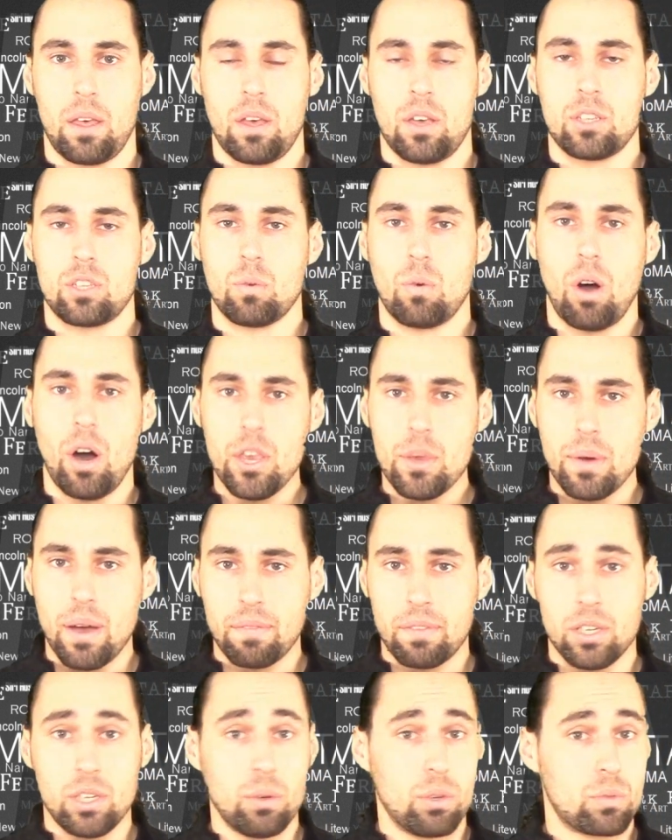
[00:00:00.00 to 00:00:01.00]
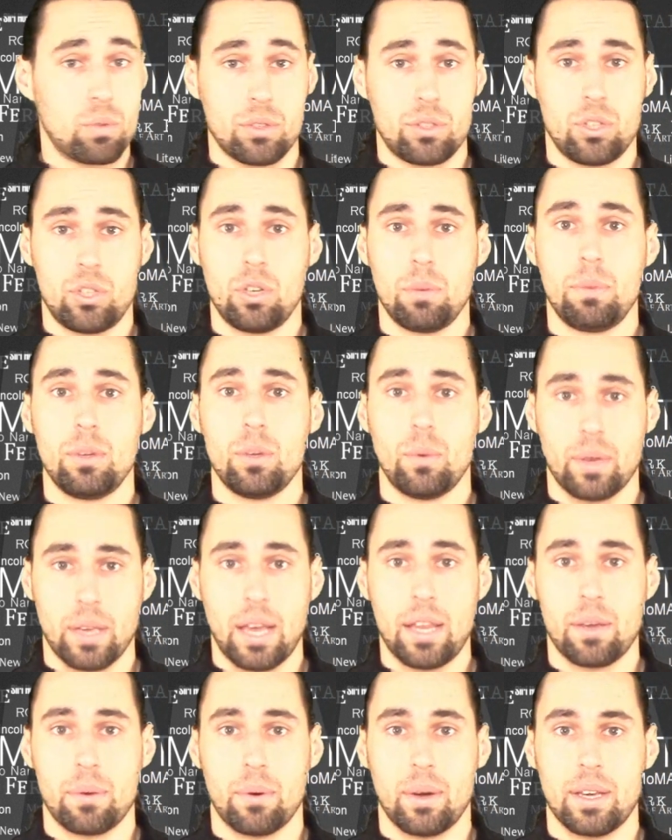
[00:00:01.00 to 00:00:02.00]
So all you have to do is what you should be doing
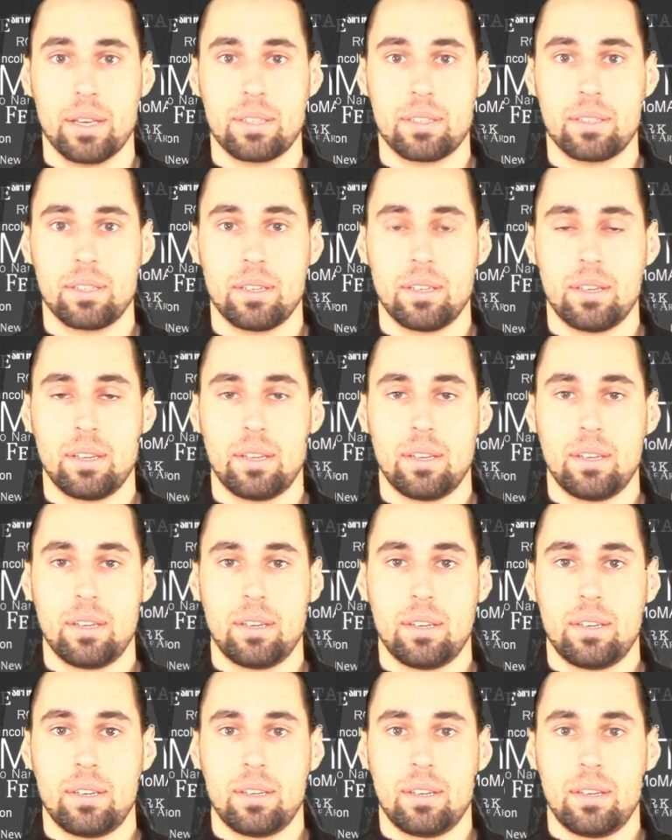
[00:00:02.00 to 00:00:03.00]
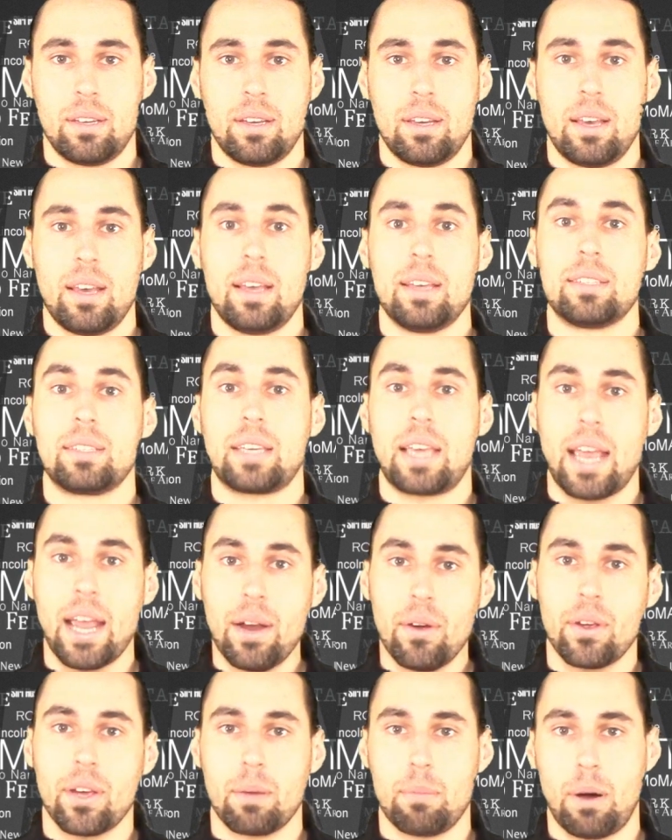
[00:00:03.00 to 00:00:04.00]
anyways, is
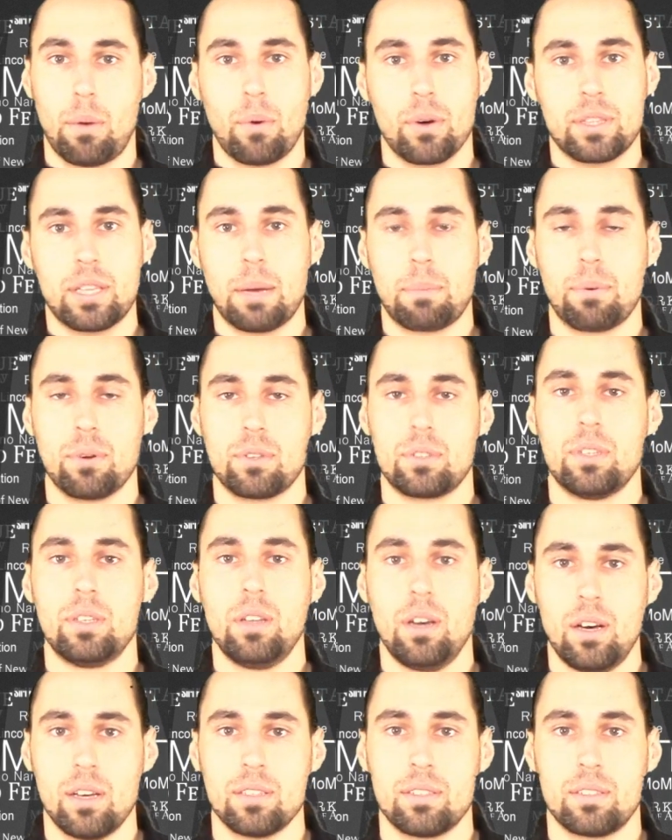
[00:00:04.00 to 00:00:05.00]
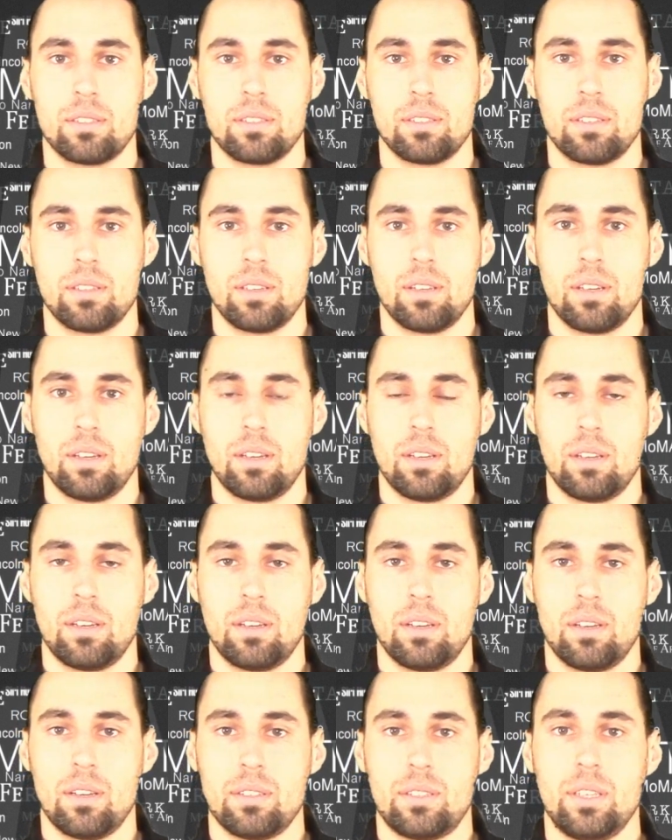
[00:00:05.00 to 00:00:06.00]
caring about what that person does.
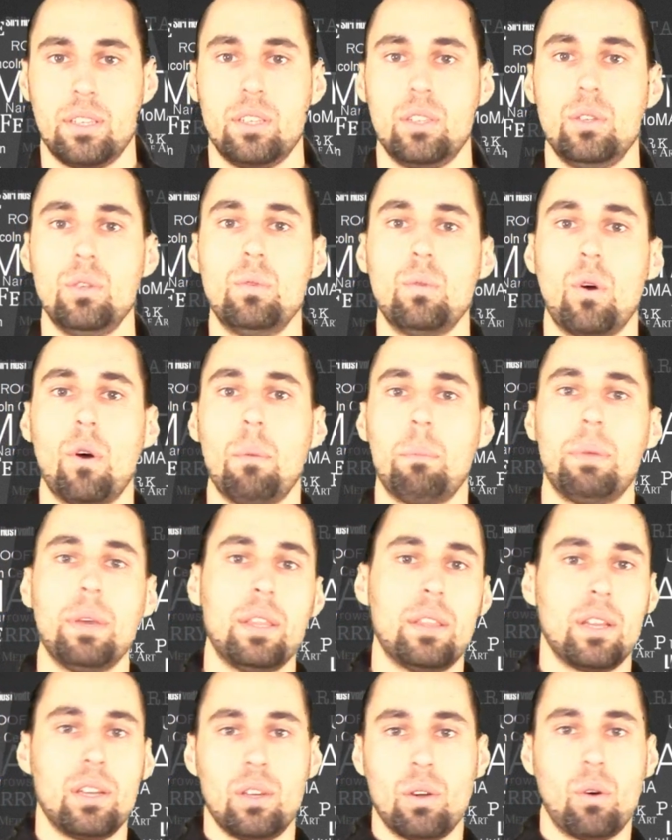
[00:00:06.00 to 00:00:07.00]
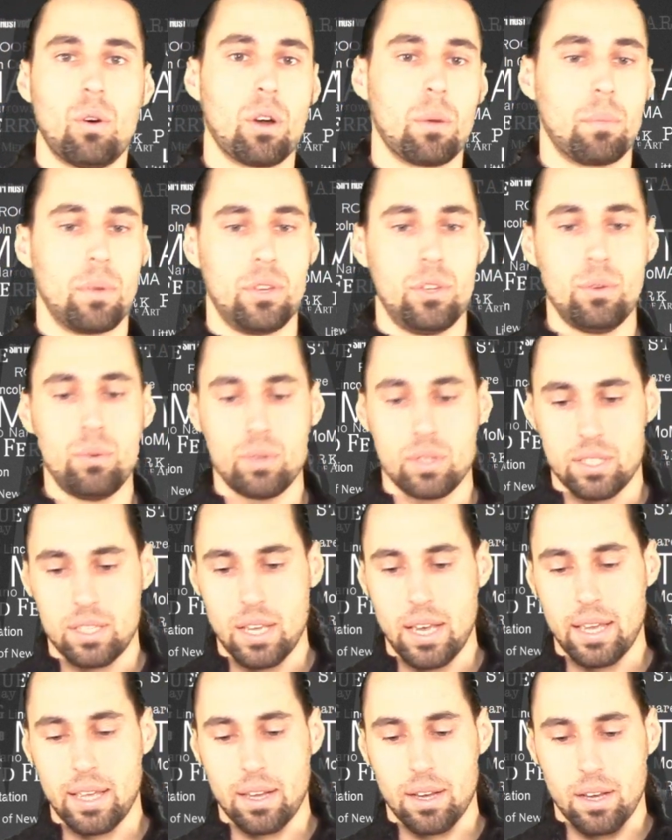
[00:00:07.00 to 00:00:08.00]
See, you won't be the norm. When you
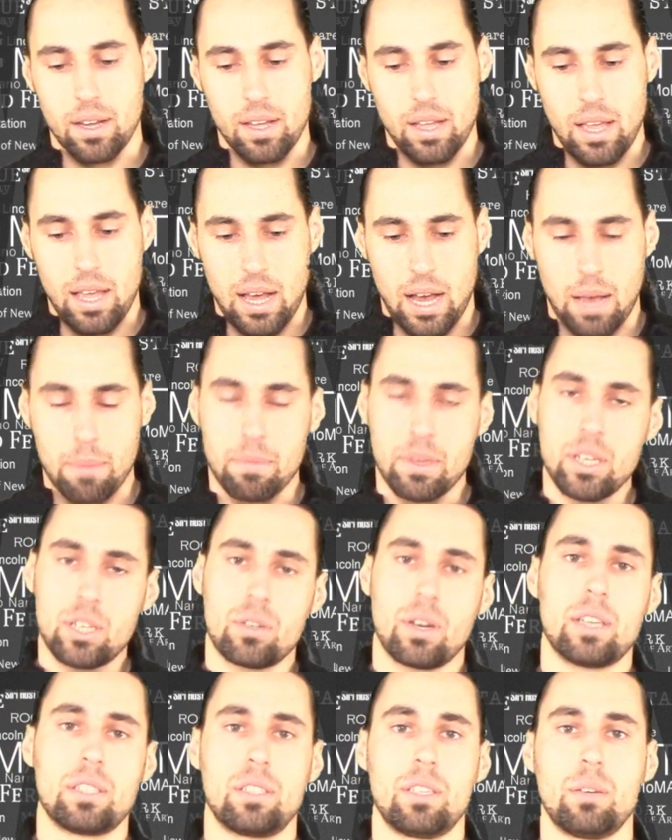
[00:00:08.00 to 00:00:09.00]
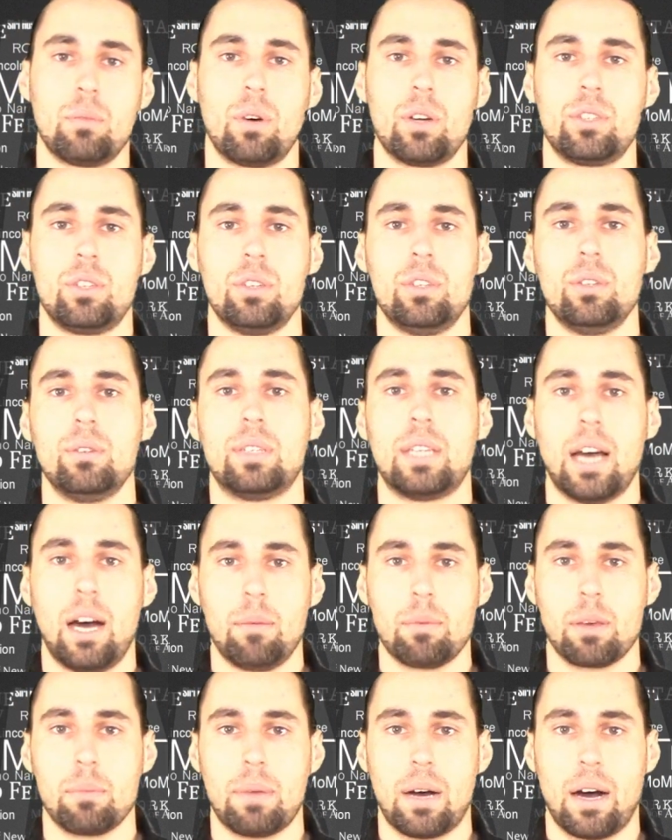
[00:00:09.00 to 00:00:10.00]
say, I'm interested in what you do,
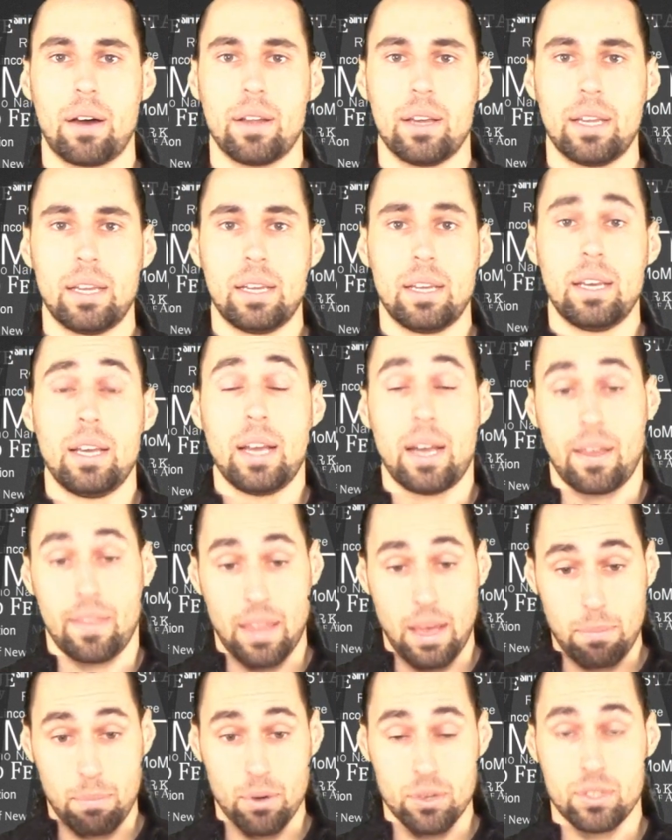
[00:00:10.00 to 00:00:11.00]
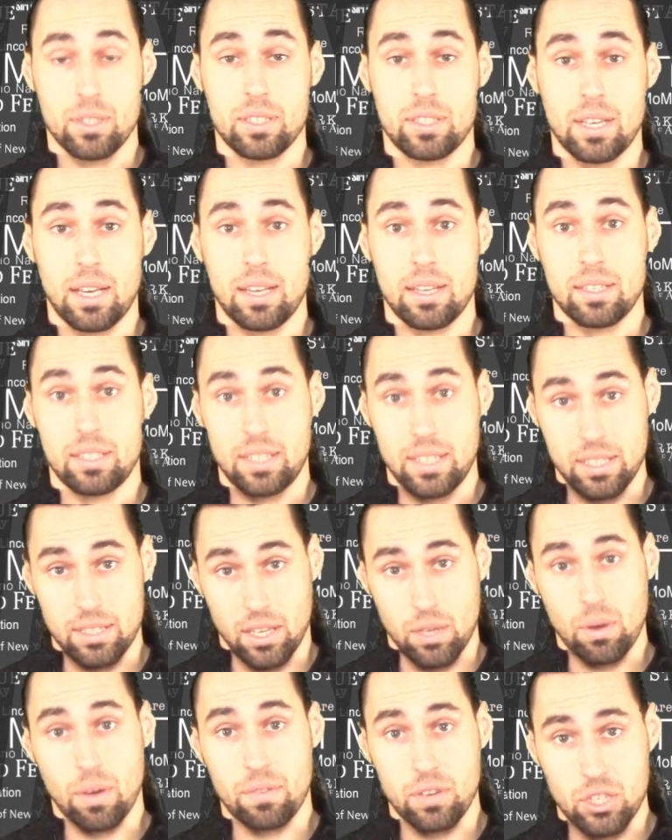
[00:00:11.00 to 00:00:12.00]
tell me about it, and that person sees
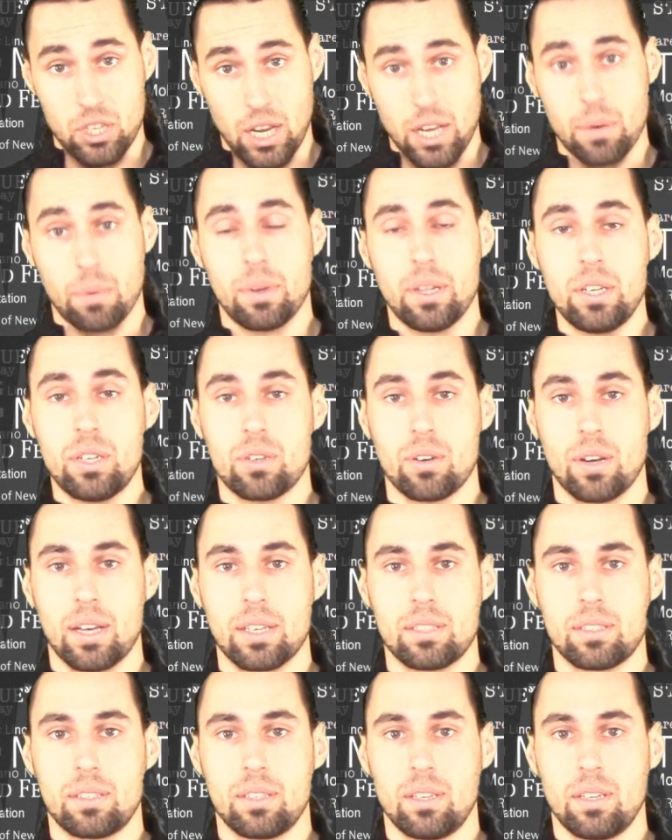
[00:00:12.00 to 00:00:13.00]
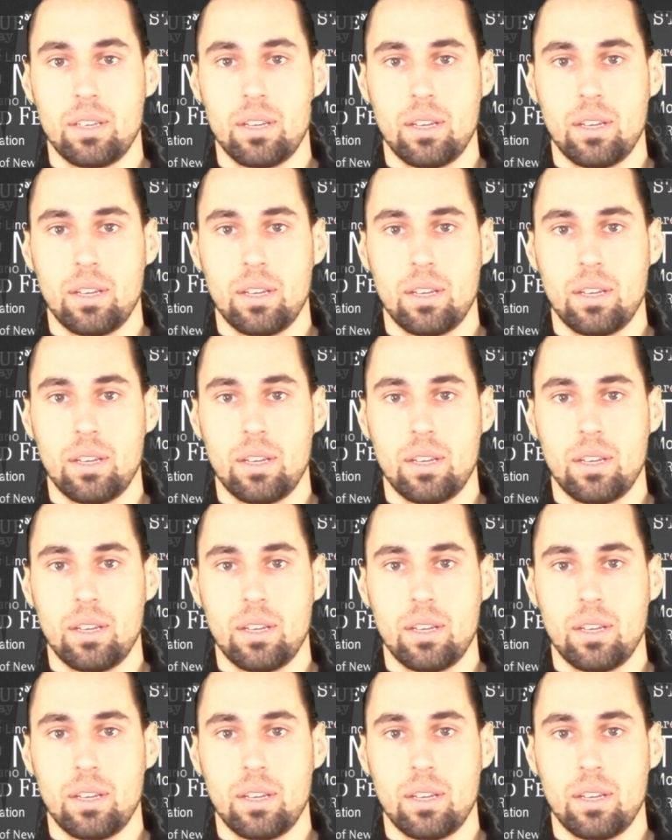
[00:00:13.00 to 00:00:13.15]
that you have a genuine interest,